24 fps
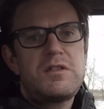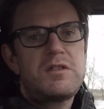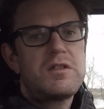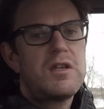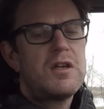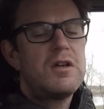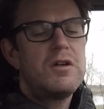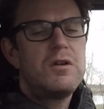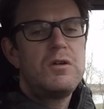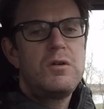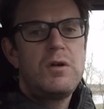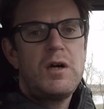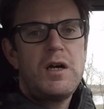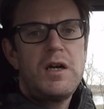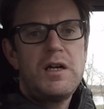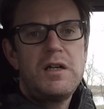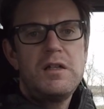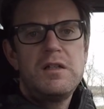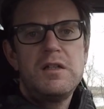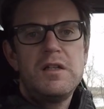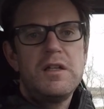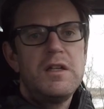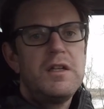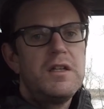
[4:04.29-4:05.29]

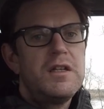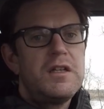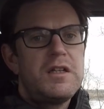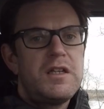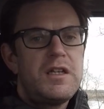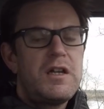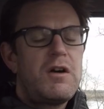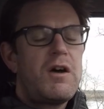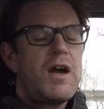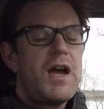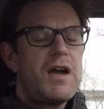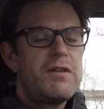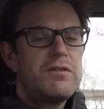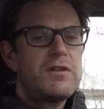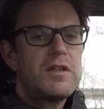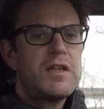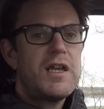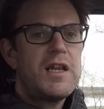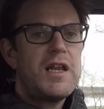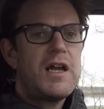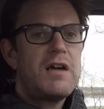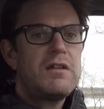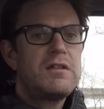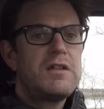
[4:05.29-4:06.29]
So you know, I have to
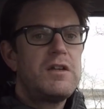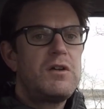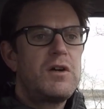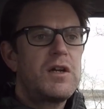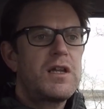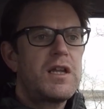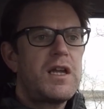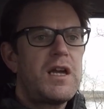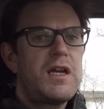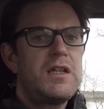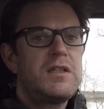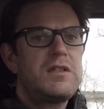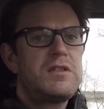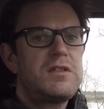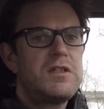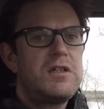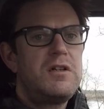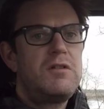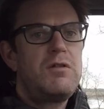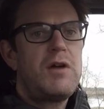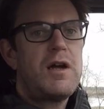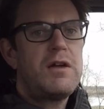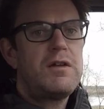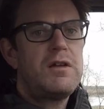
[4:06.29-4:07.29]
get out there. I can't
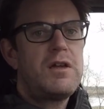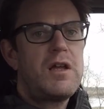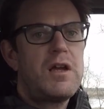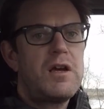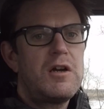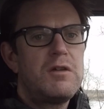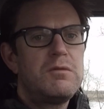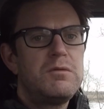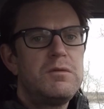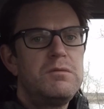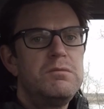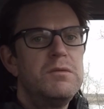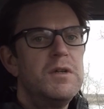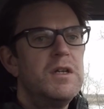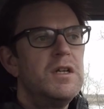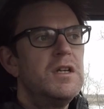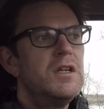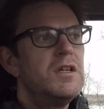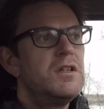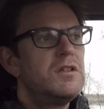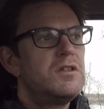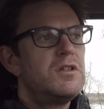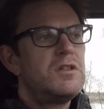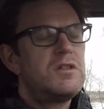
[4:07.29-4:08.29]
sit around at home
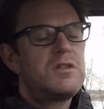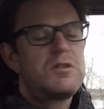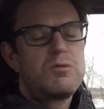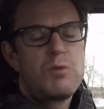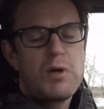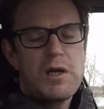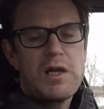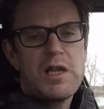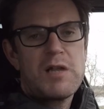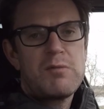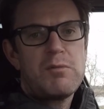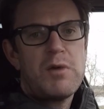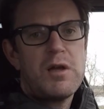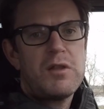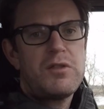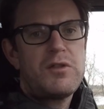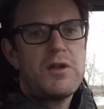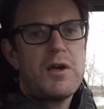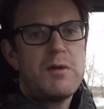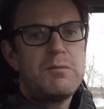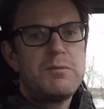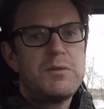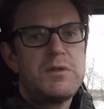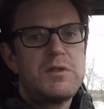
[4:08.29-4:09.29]
just twiddling my
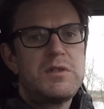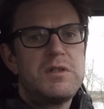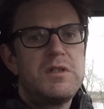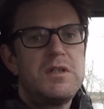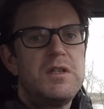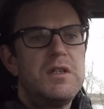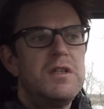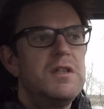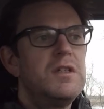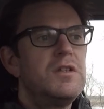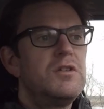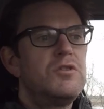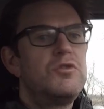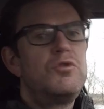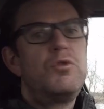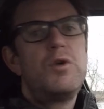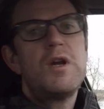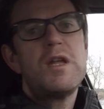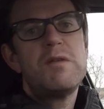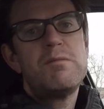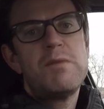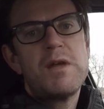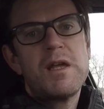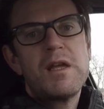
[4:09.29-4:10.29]
thumbs
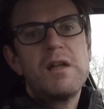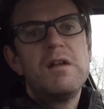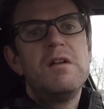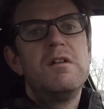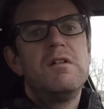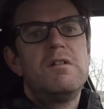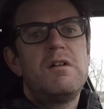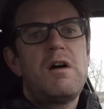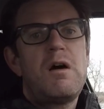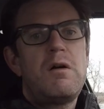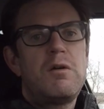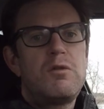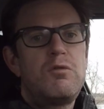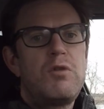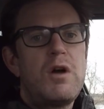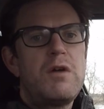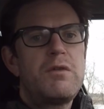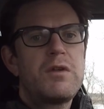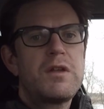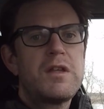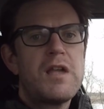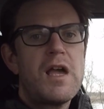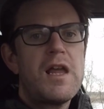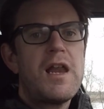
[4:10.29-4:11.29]
dreaming. I would
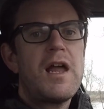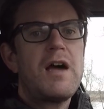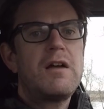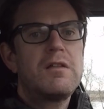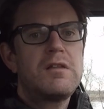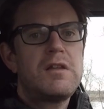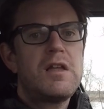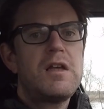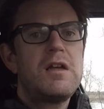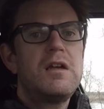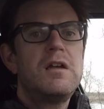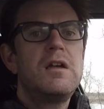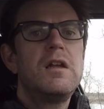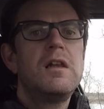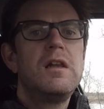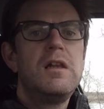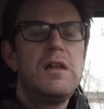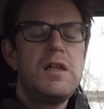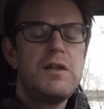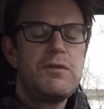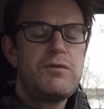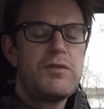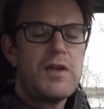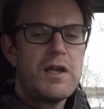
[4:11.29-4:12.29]
rather get out there
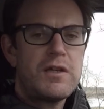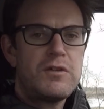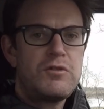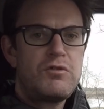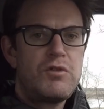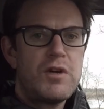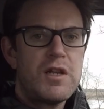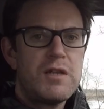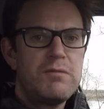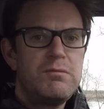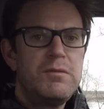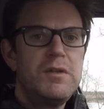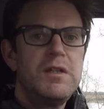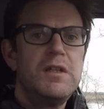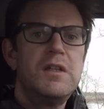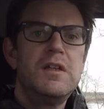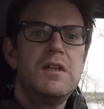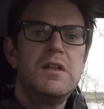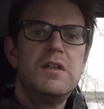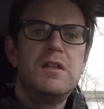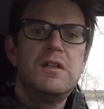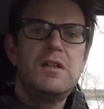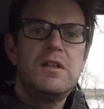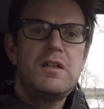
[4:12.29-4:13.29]
and live that dream
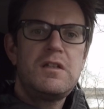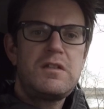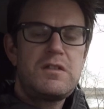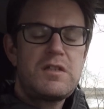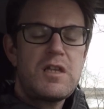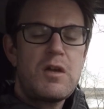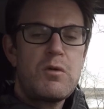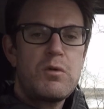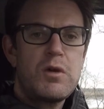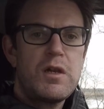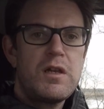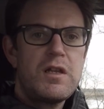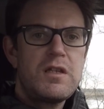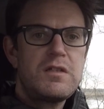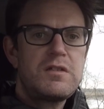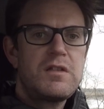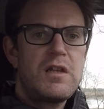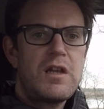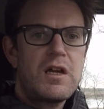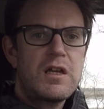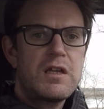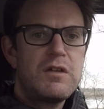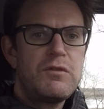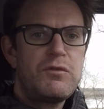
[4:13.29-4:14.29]
and see what it is
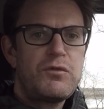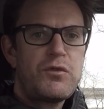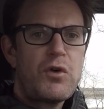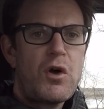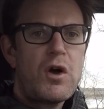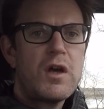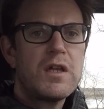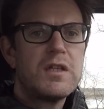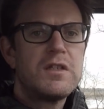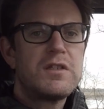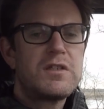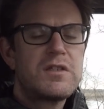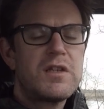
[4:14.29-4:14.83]
that I can find.